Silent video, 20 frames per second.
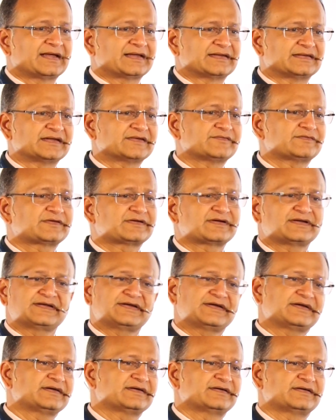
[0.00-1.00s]
They were
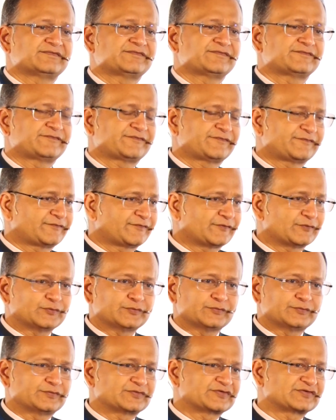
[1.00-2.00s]
running a
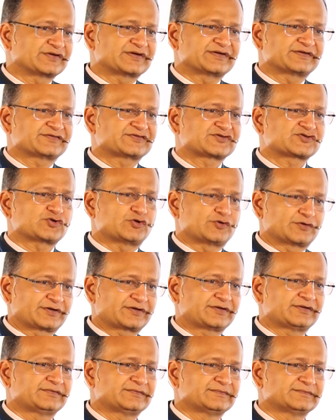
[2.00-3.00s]
few shares short